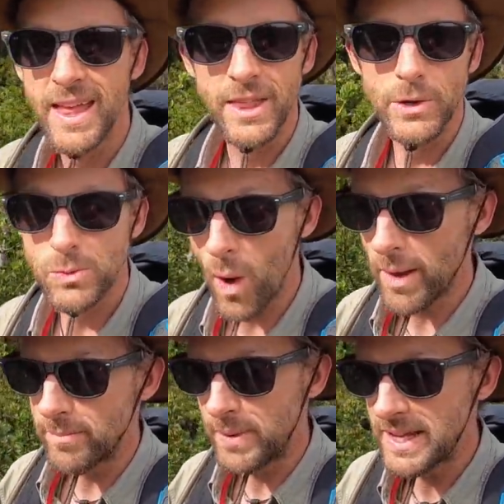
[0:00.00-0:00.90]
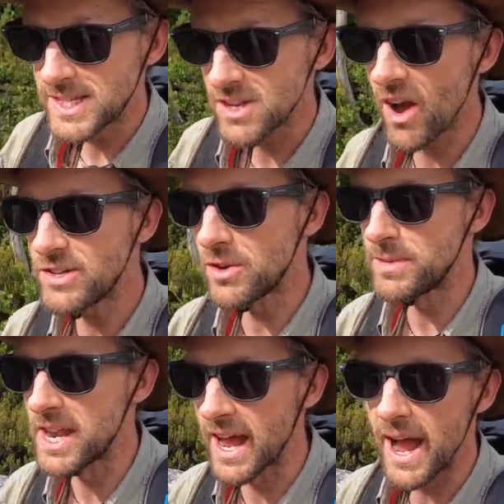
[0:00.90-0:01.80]
There is one big side trip
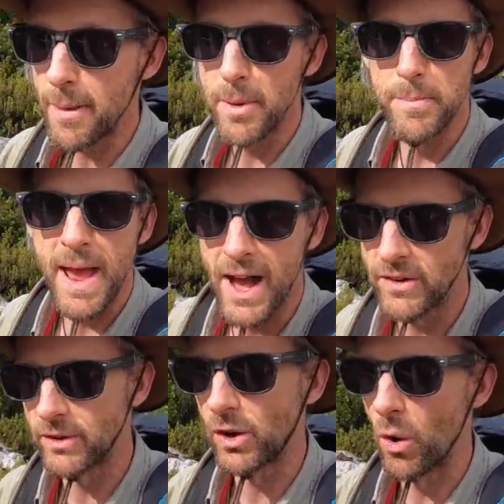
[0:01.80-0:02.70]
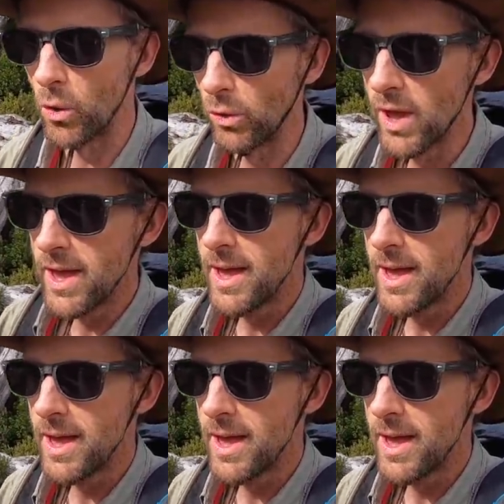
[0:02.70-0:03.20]
today up a mountain called